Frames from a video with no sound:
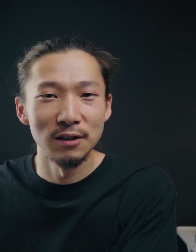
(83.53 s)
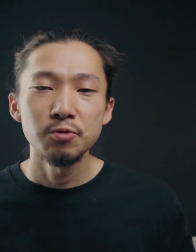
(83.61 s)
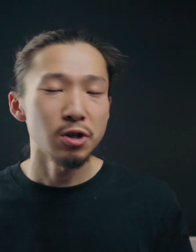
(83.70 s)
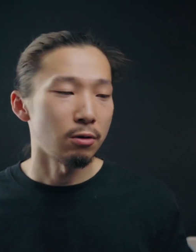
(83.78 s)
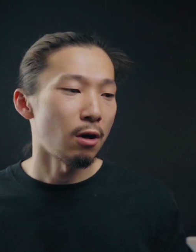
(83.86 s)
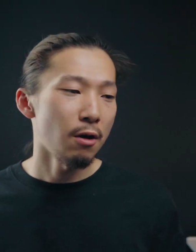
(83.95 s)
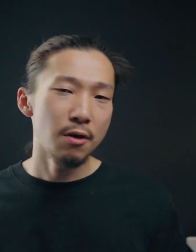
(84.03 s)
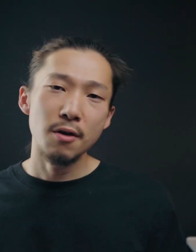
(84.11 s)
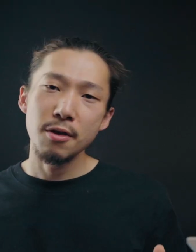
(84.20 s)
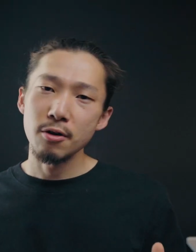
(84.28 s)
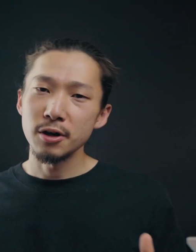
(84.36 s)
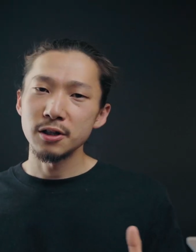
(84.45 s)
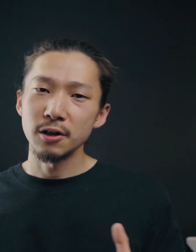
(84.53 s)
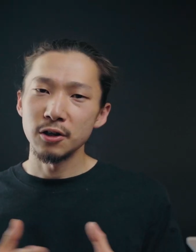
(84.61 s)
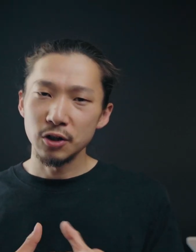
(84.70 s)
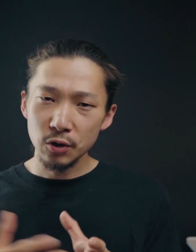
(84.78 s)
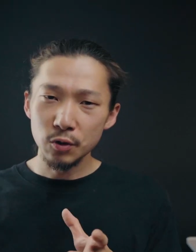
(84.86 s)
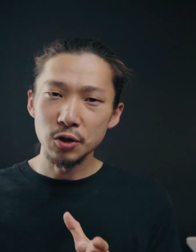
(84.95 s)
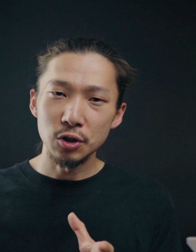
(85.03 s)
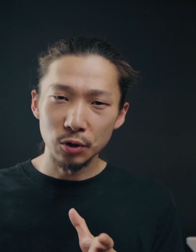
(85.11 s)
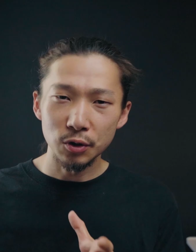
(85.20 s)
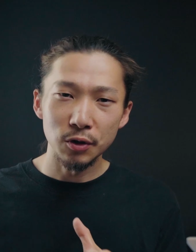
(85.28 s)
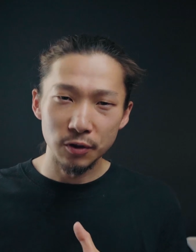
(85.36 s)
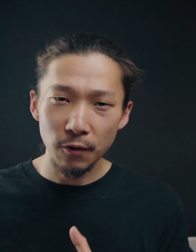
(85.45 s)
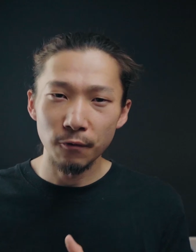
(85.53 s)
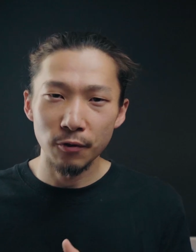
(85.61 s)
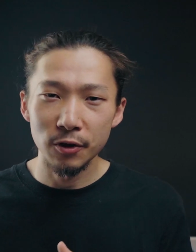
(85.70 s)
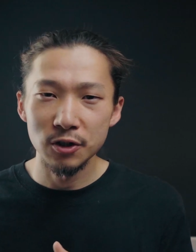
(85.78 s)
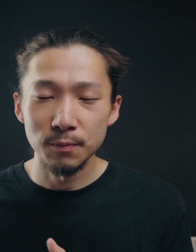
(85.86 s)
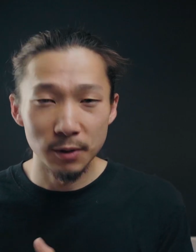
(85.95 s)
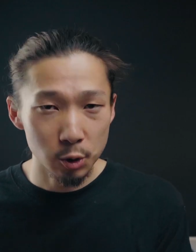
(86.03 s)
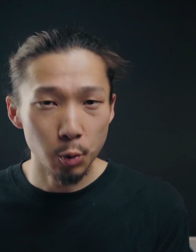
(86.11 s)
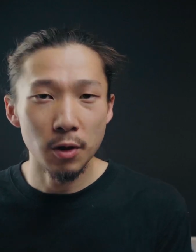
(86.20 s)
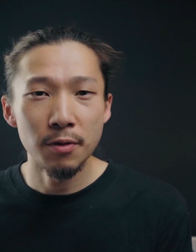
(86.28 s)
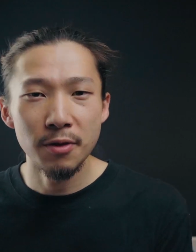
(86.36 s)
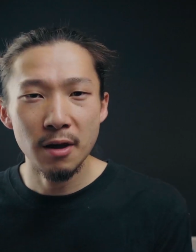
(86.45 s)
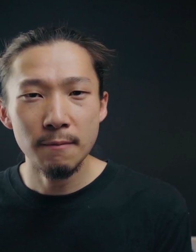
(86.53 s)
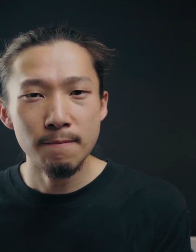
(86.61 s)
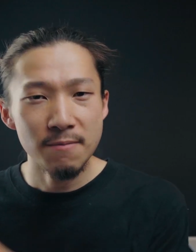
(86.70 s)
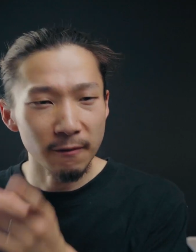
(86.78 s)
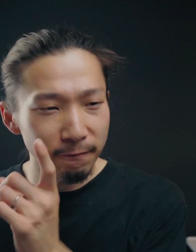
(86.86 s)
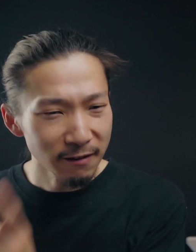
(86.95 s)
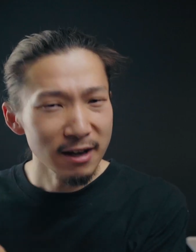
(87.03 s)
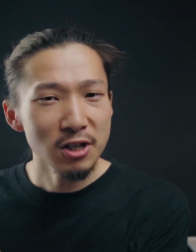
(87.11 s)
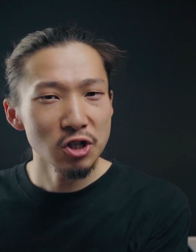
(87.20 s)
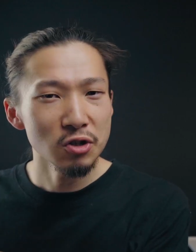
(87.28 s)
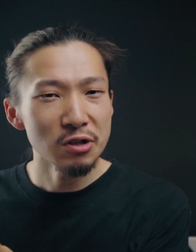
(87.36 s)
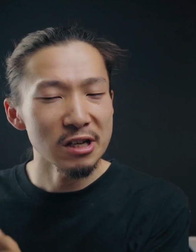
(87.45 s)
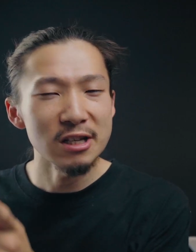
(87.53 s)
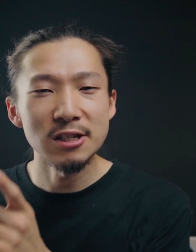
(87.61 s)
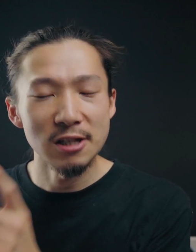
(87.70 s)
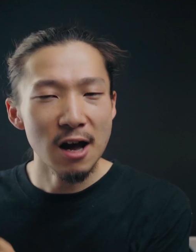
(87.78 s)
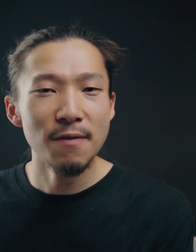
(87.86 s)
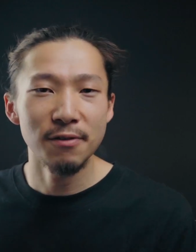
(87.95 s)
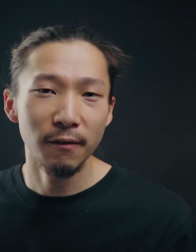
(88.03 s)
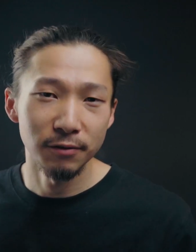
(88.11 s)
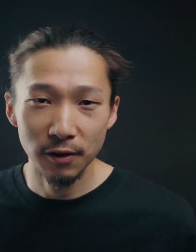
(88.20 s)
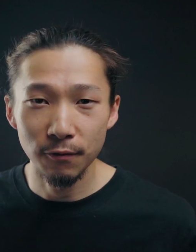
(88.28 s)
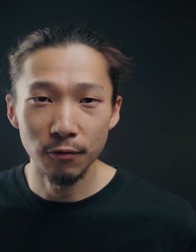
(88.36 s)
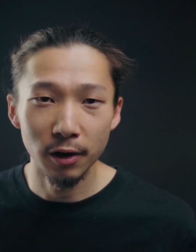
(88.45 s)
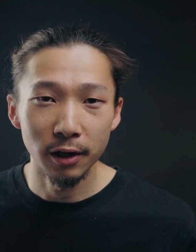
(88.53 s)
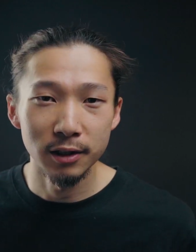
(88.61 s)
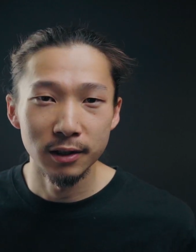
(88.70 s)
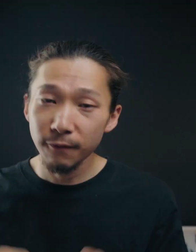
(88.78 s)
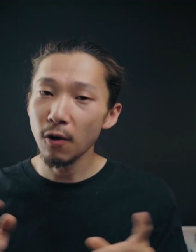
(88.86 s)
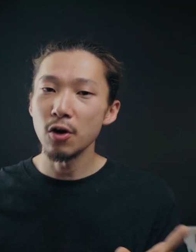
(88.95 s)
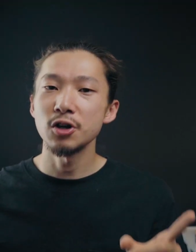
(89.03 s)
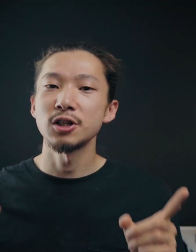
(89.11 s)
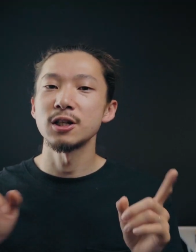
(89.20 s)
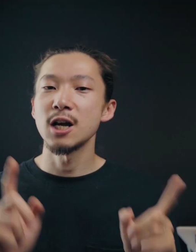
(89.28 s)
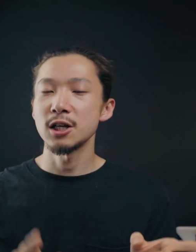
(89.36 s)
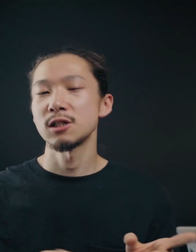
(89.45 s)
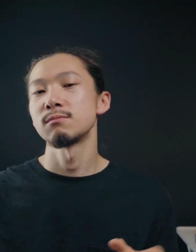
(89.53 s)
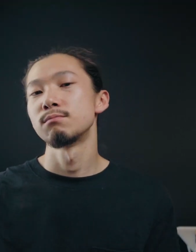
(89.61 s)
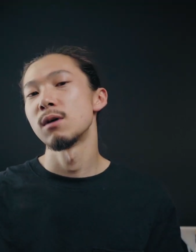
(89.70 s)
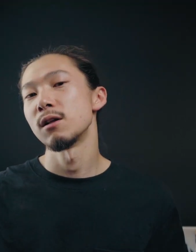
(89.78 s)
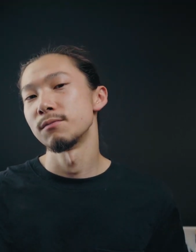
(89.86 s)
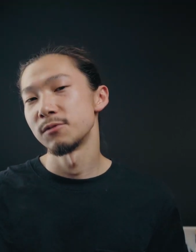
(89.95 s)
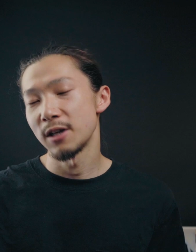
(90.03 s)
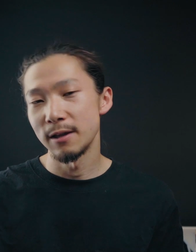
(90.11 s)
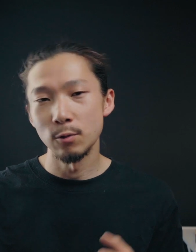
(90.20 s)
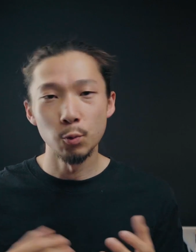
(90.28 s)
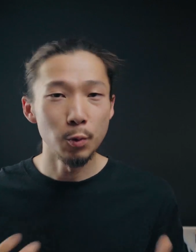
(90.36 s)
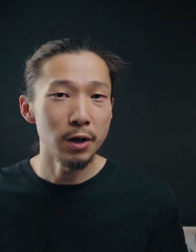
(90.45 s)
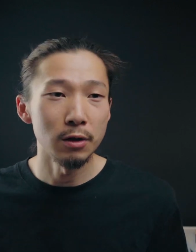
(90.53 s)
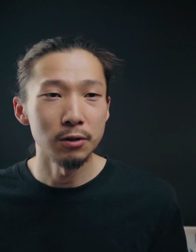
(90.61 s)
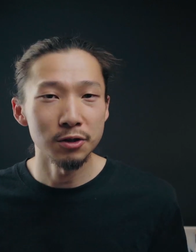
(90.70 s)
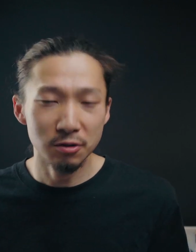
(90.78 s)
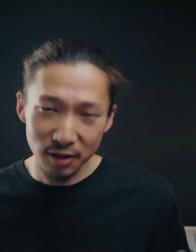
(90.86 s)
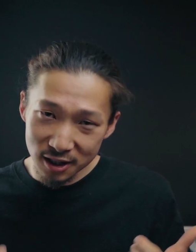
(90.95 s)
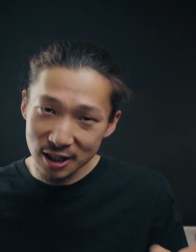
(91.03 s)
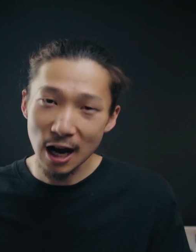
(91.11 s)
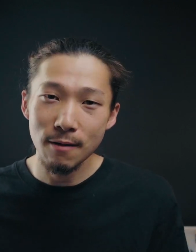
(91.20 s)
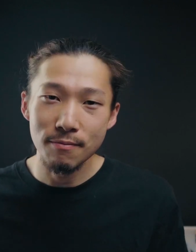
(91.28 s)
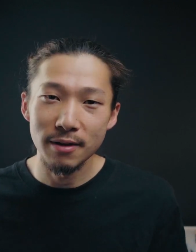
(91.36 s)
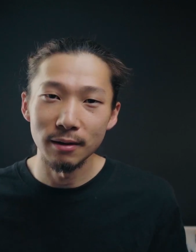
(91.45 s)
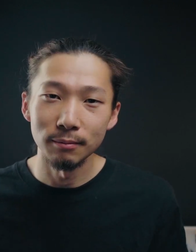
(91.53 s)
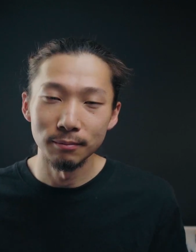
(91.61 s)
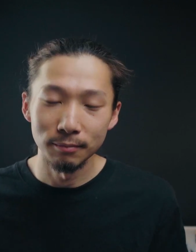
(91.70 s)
So although there is a huge look difference between them, the function is not that different. First, the custom buttons and wheels, let's count them.